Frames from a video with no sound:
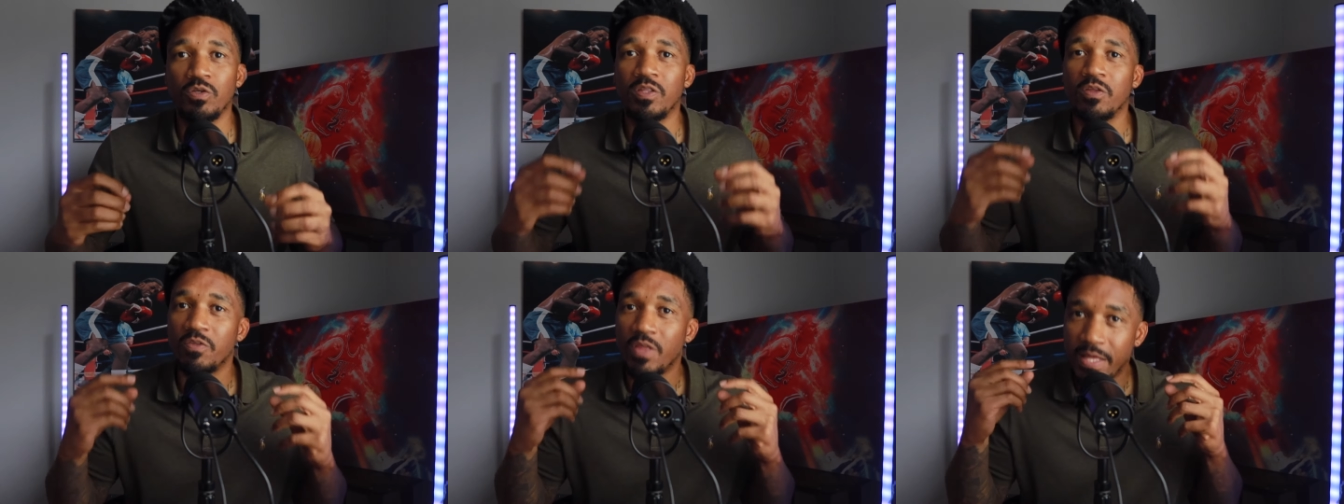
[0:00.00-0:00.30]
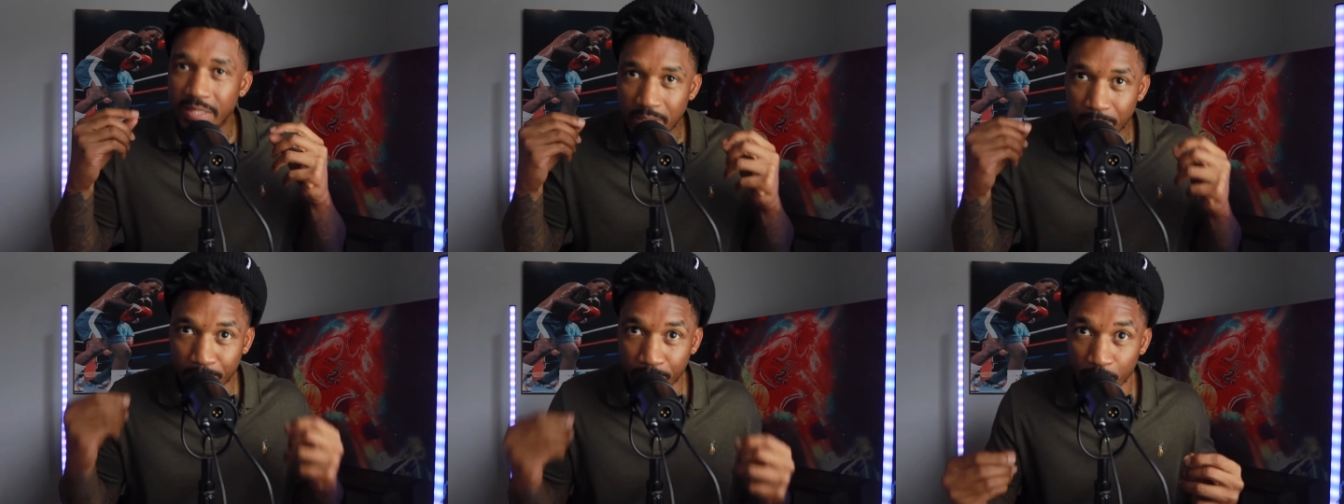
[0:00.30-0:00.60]
And the,
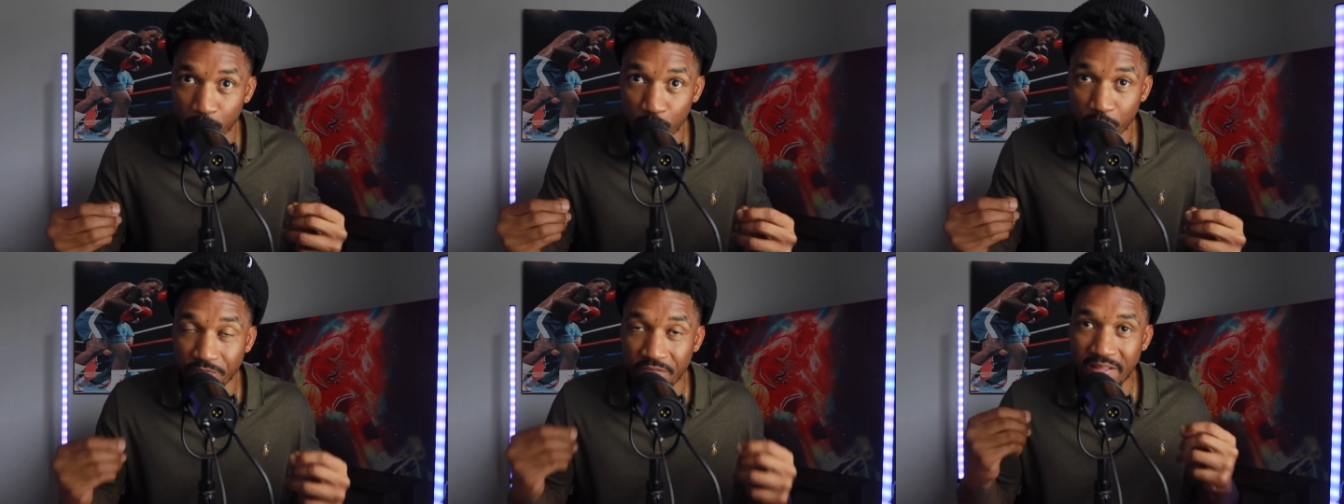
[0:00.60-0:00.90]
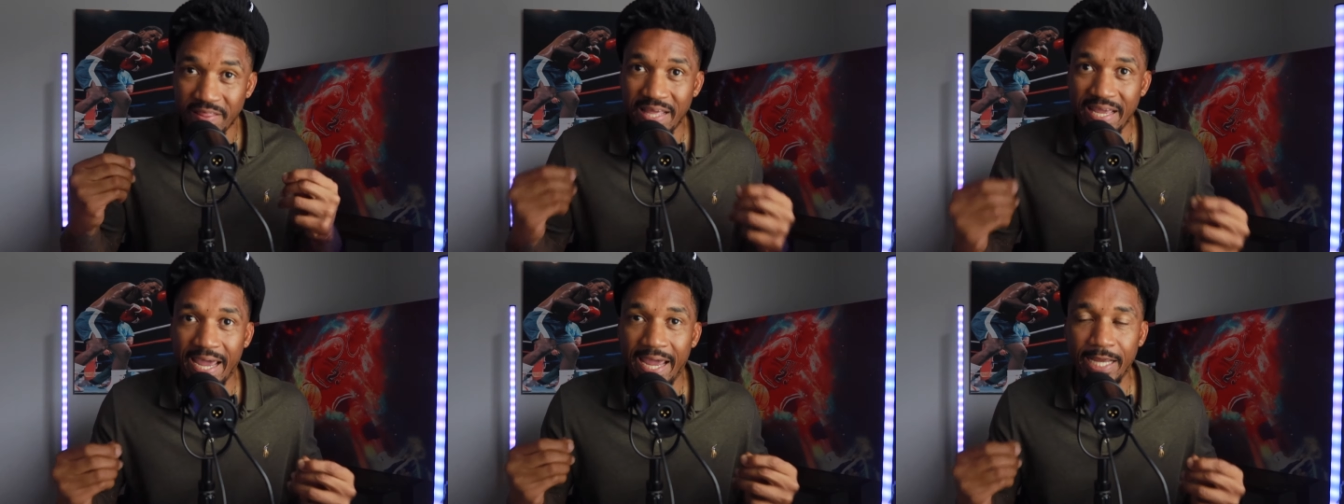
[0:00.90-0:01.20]
and the proof
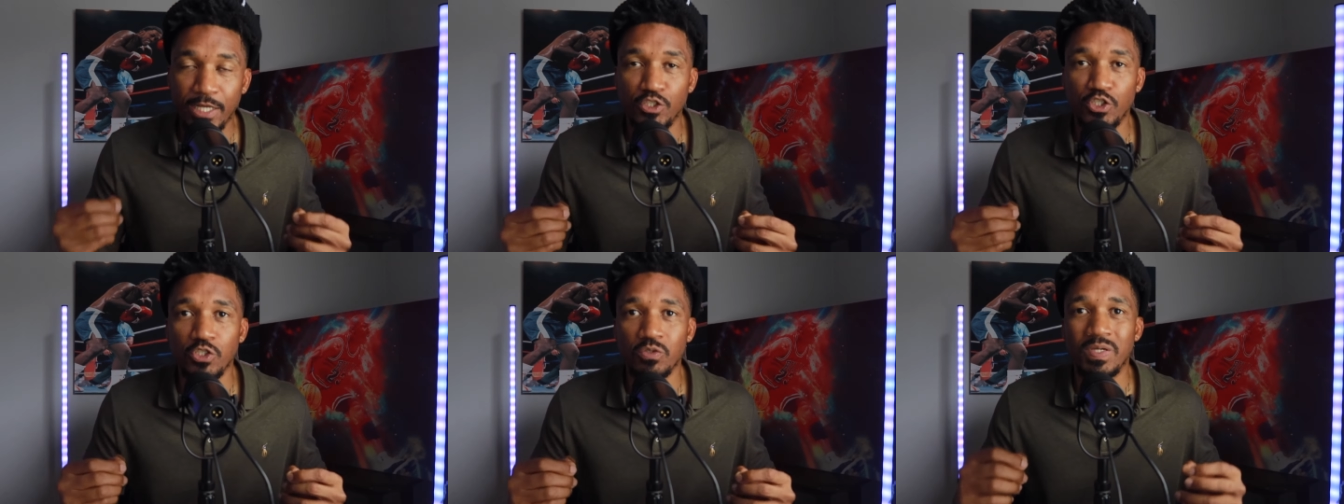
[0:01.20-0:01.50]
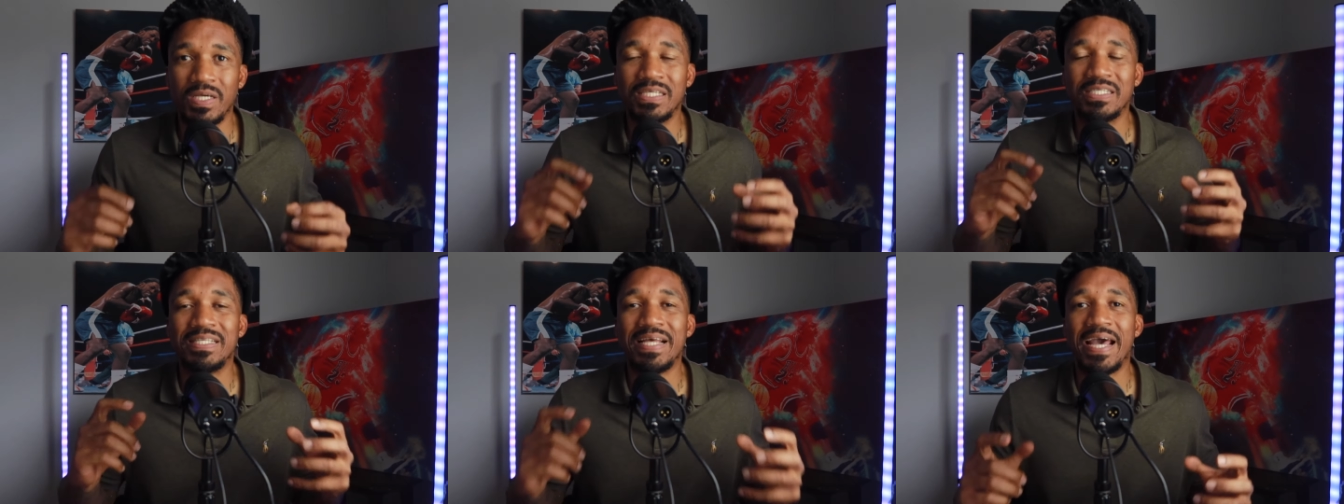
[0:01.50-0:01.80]
that they hate you
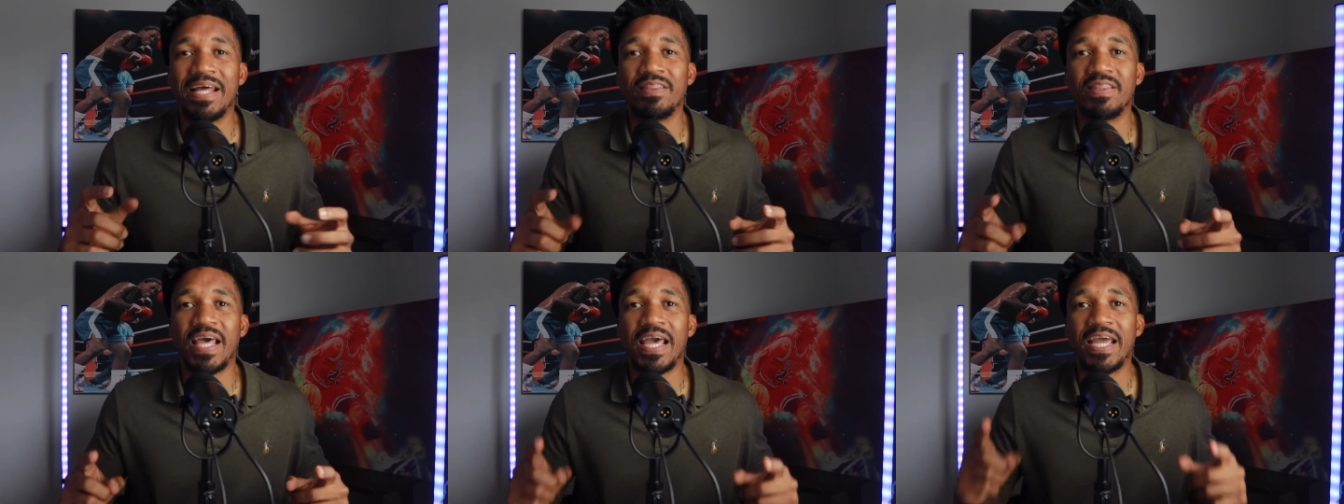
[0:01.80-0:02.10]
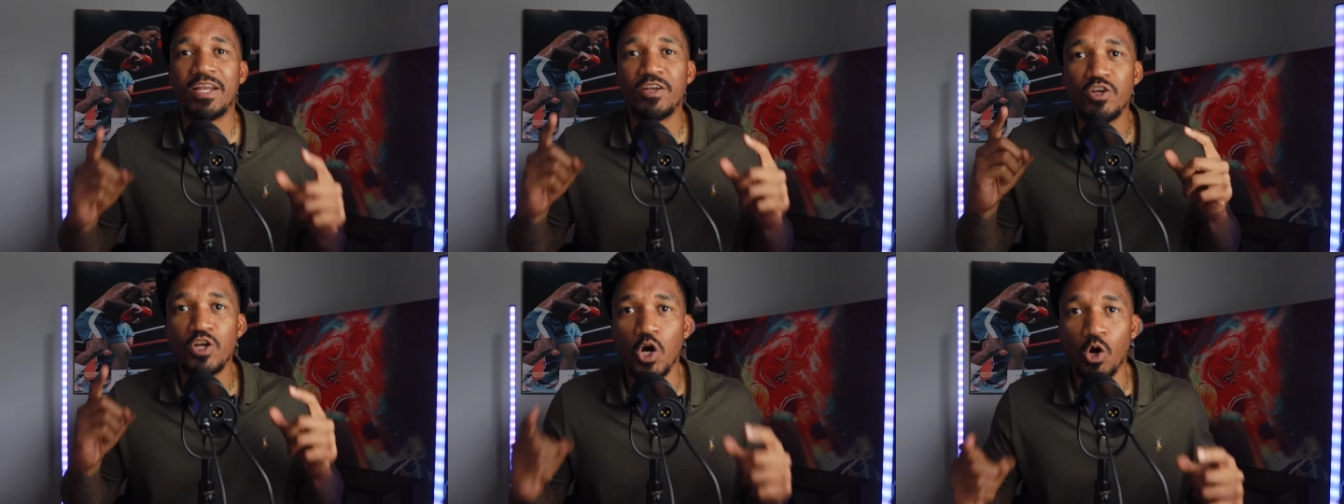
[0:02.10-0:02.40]
is that
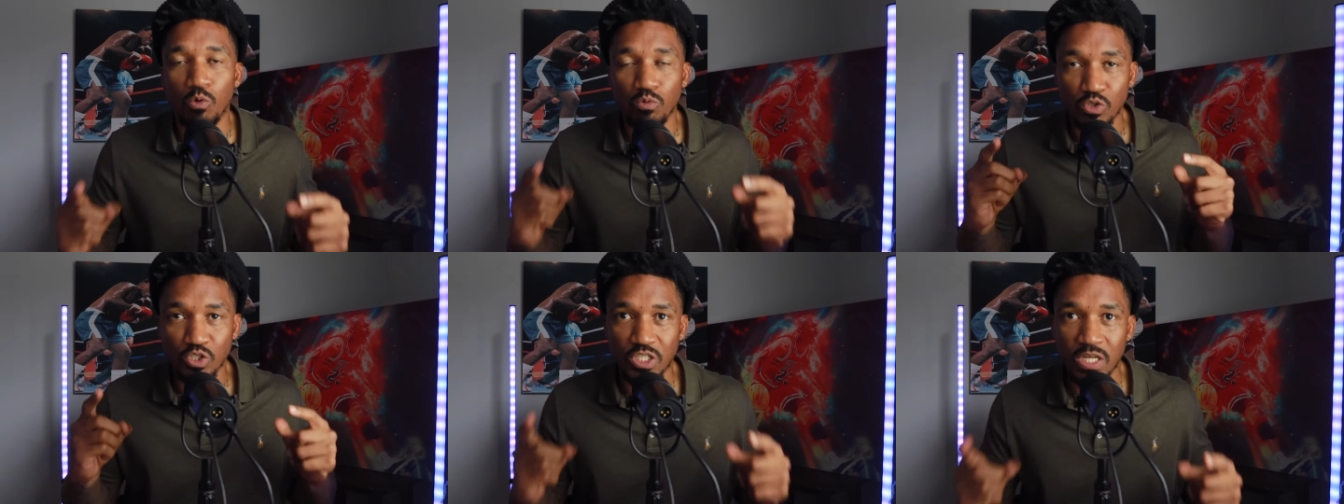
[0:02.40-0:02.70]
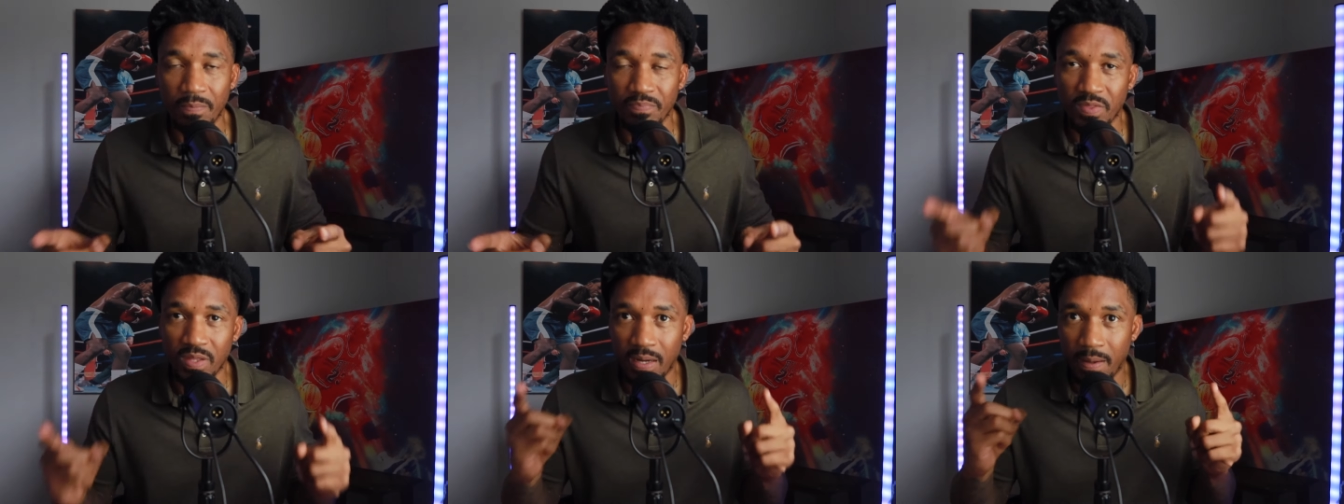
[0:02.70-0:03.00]
they know
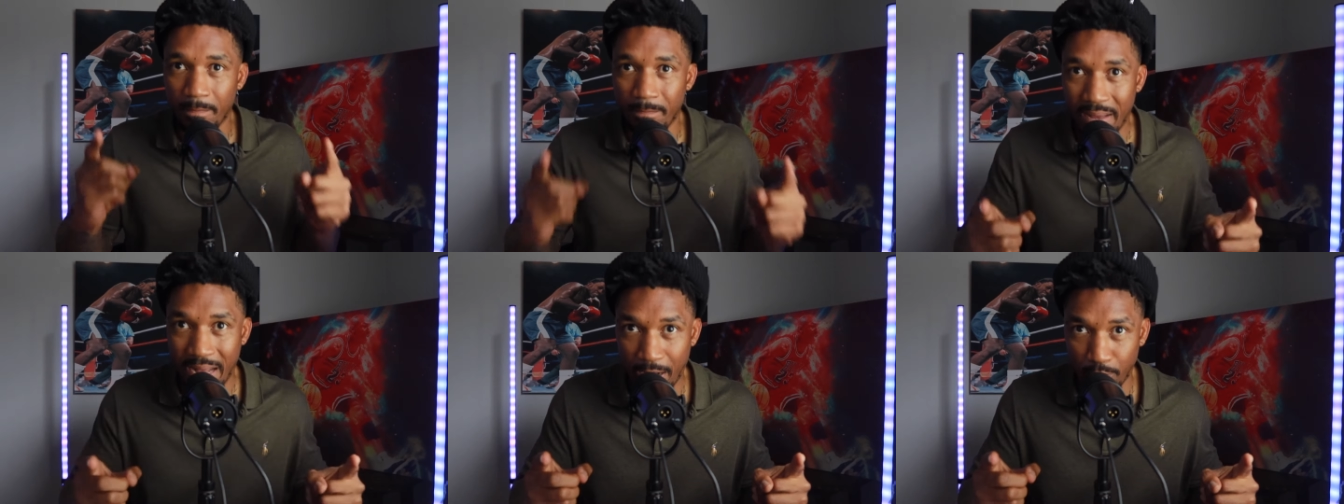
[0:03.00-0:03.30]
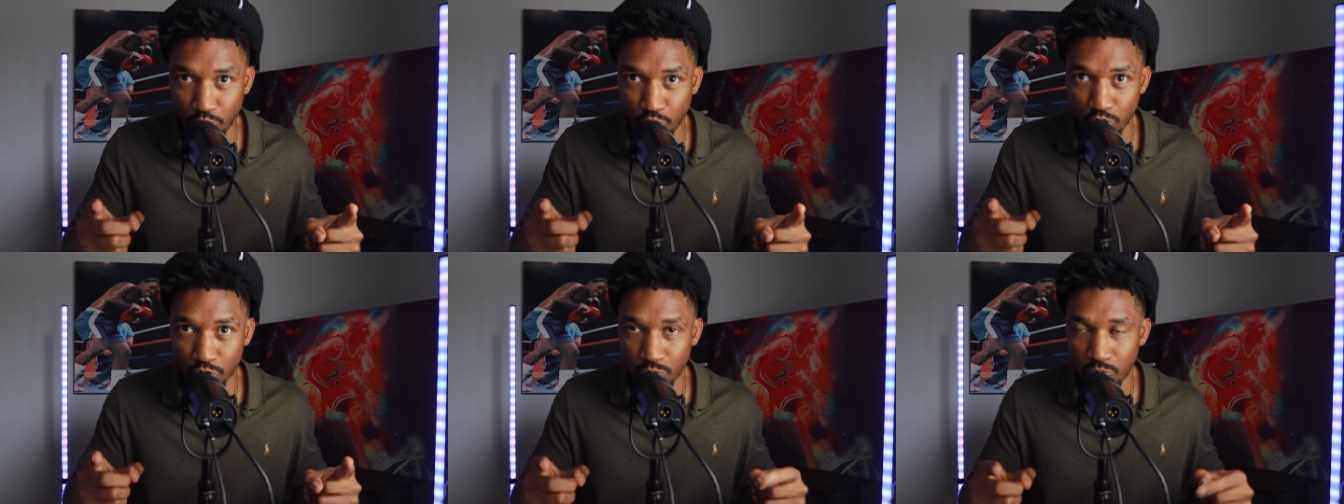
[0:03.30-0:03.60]
something
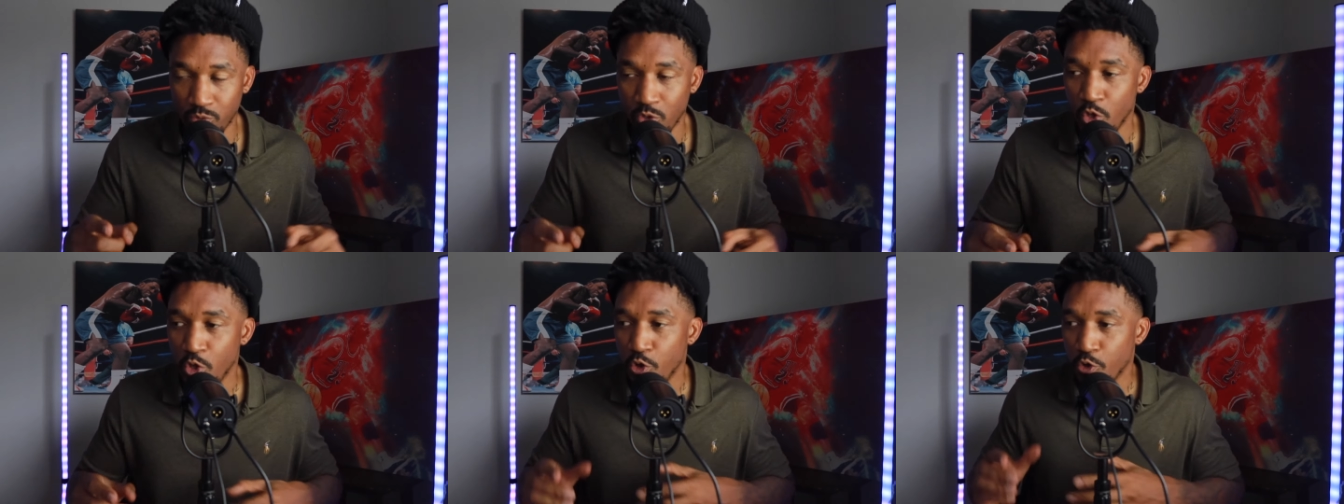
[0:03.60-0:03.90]
about you